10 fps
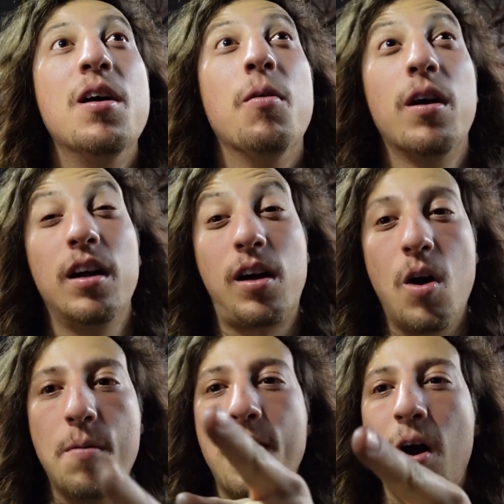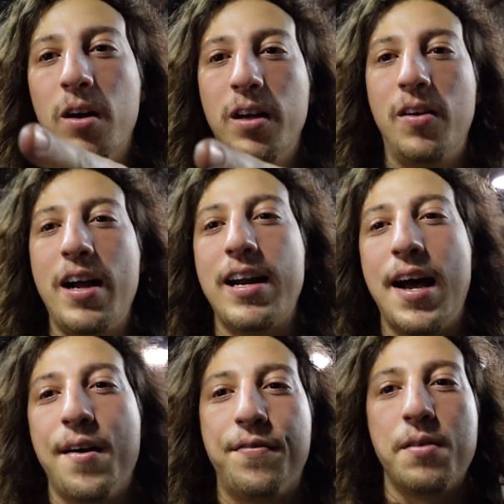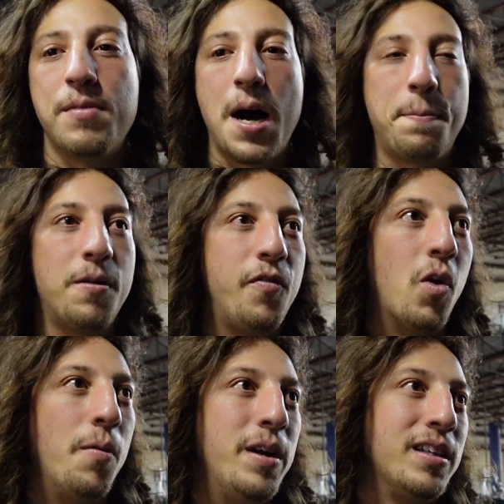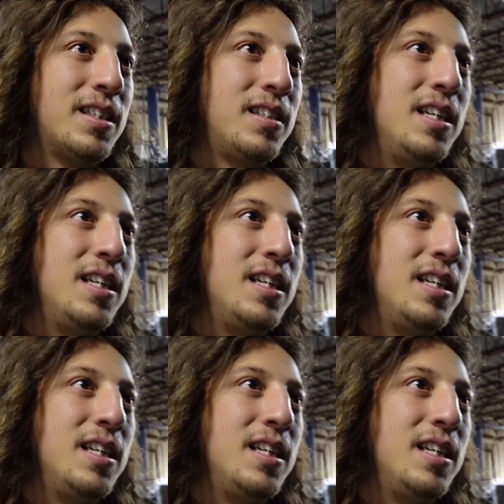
We're gonna call Marlin right now from Mop Performance.